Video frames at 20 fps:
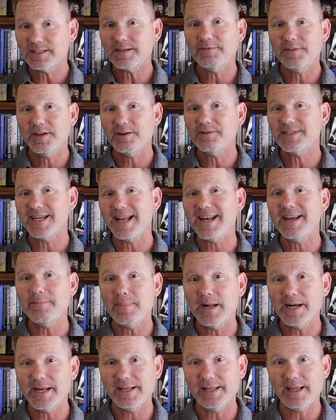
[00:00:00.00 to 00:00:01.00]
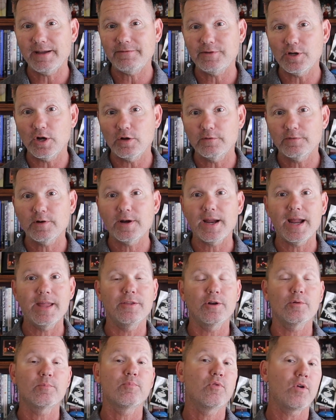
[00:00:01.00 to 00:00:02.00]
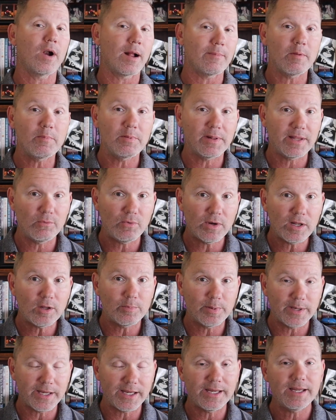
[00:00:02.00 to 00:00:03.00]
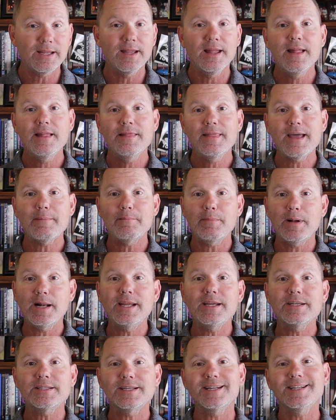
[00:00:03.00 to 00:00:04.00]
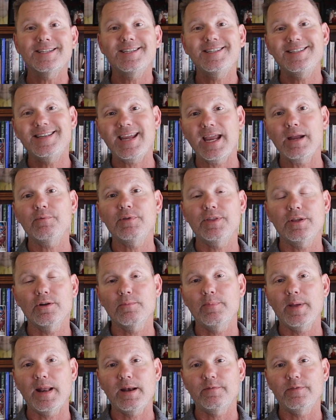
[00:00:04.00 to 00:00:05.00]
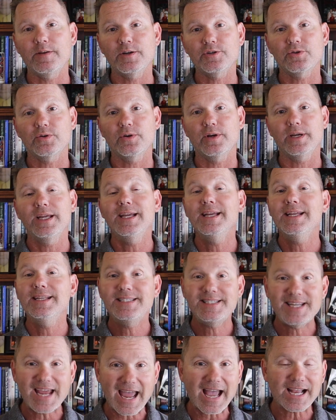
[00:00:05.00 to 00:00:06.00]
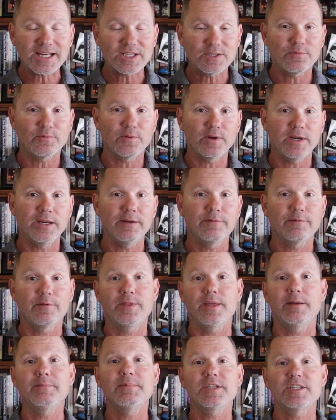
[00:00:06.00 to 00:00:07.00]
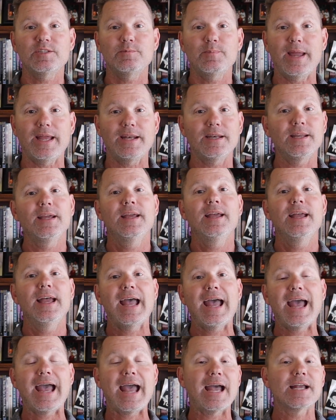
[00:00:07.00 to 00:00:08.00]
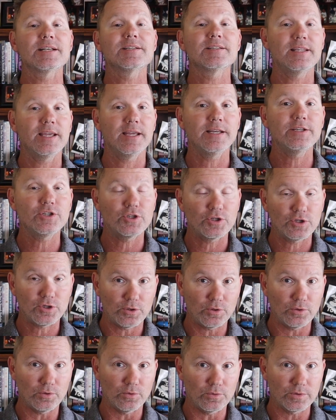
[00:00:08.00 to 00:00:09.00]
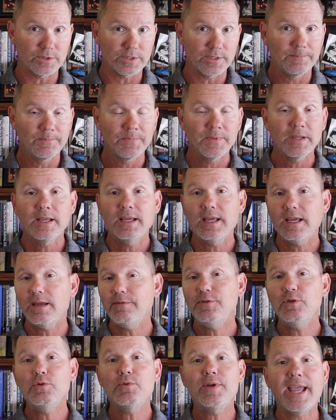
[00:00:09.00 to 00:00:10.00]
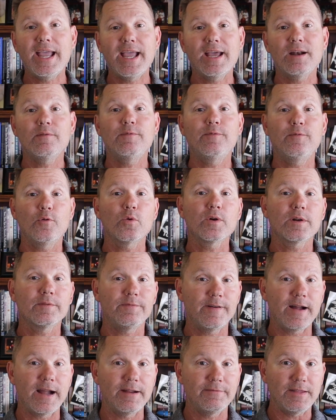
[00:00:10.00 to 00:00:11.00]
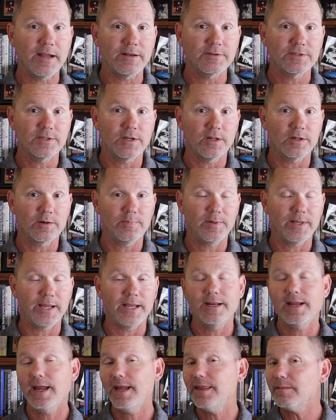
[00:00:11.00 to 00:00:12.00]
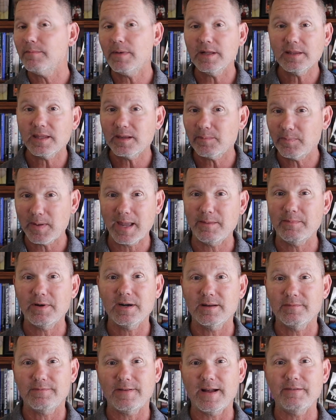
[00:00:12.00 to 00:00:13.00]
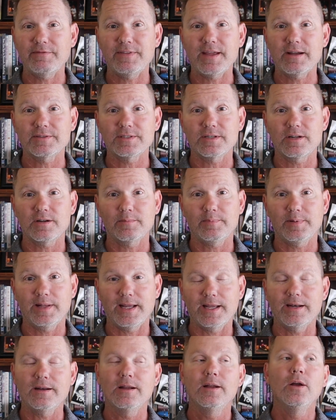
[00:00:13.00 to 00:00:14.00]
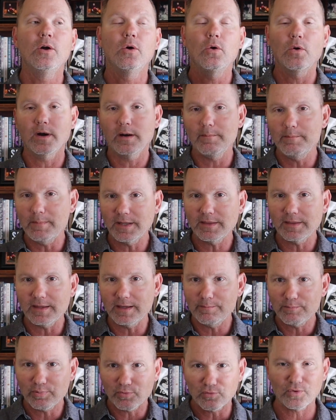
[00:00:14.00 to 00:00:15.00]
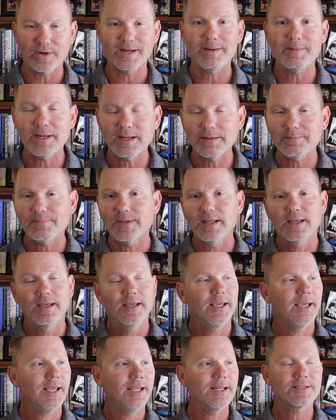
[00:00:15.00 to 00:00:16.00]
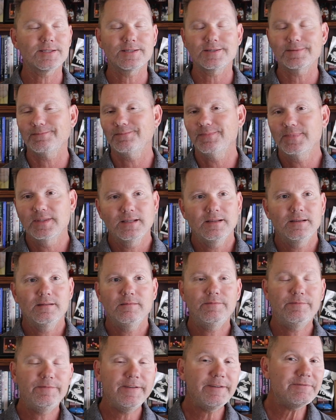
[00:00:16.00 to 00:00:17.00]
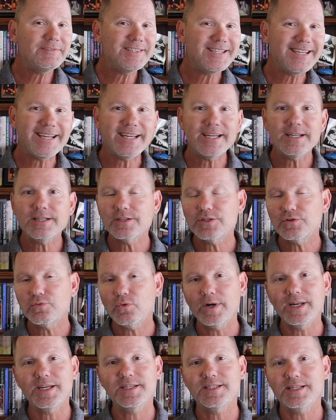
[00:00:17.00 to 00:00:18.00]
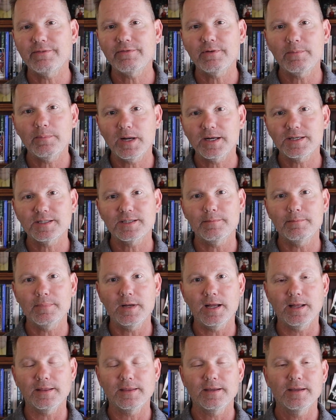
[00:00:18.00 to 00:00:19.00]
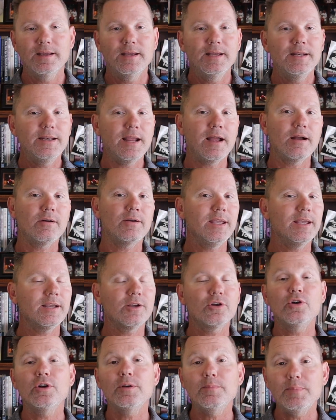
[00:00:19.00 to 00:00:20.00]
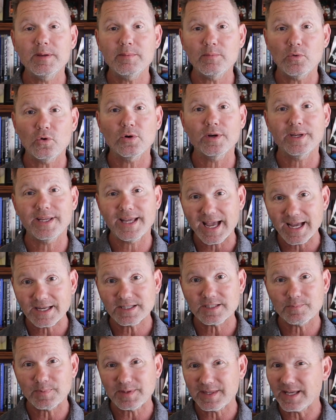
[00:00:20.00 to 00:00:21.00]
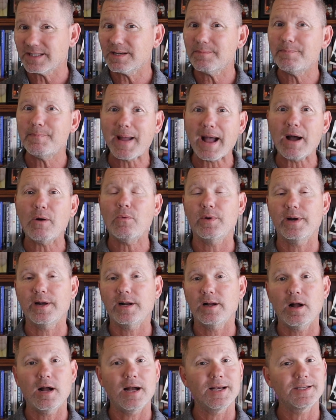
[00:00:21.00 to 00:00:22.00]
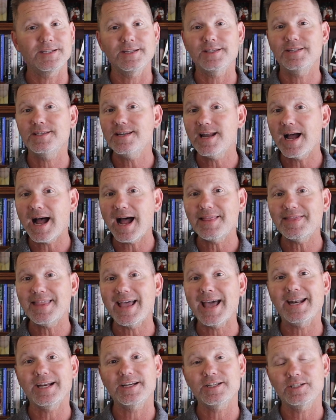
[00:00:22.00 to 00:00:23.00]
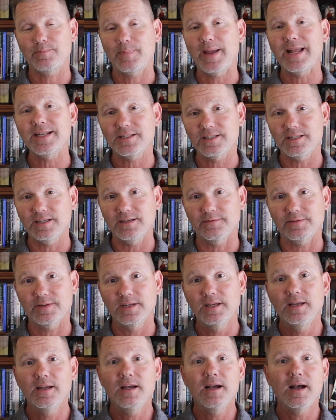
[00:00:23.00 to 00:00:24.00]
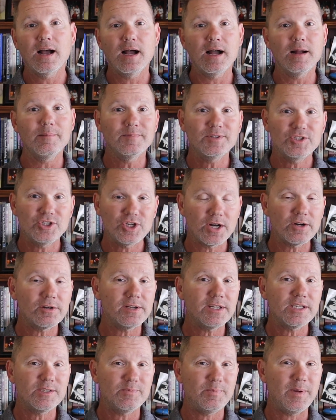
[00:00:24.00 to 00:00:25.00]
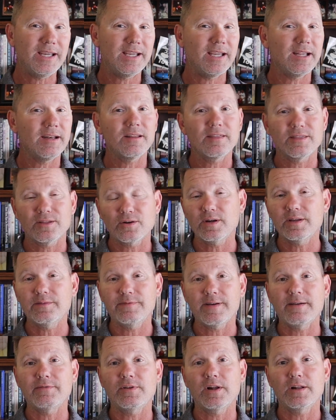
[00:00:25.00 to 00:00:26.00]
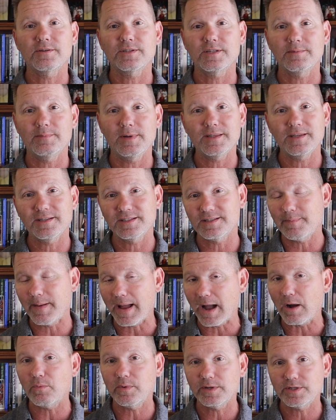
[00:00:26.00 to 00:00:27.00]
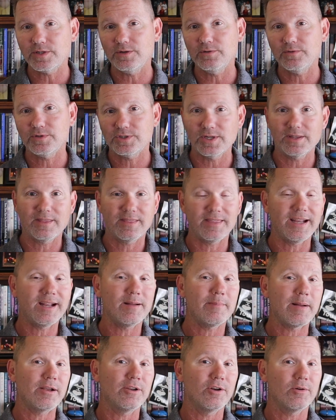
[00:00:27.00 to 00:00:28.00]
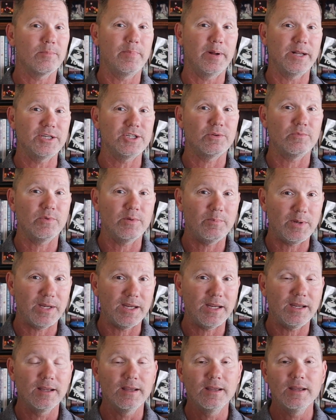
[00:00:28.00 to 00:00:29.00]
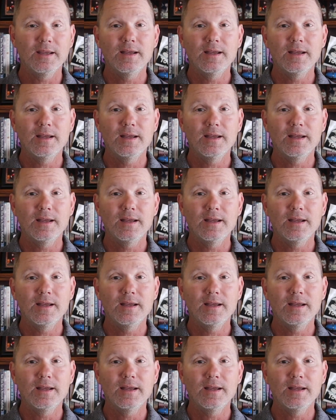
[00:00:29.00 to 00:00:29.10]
if there's any money left over, and there probably will be, that money is going to stay with your beneficiary tax-free for them to spend as they choose. If you can't afford a $5,000 plan, and the monthly payment on a $5,000 plan or a monthly premium, it's $15 to $27 a month. Now, it could be more, yes, but that's about what it costs. It's not that expensive. Generally speaking, $35 a month is about what you should think about your budget would be